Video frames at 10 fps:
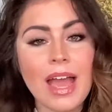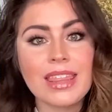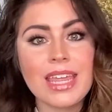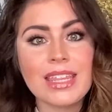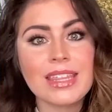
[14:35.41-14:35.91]
I
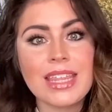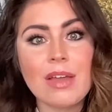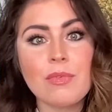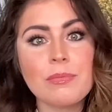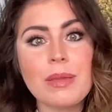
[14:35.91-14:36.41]
think that
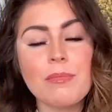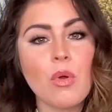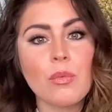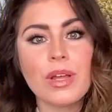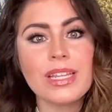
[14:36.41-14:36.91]
they would be
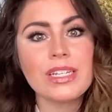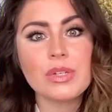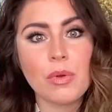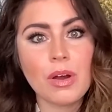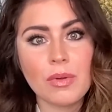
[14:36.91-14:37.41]
more willing
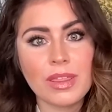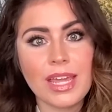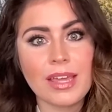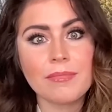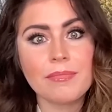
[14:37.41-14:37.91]
to work with
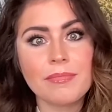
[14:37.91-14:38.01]
him.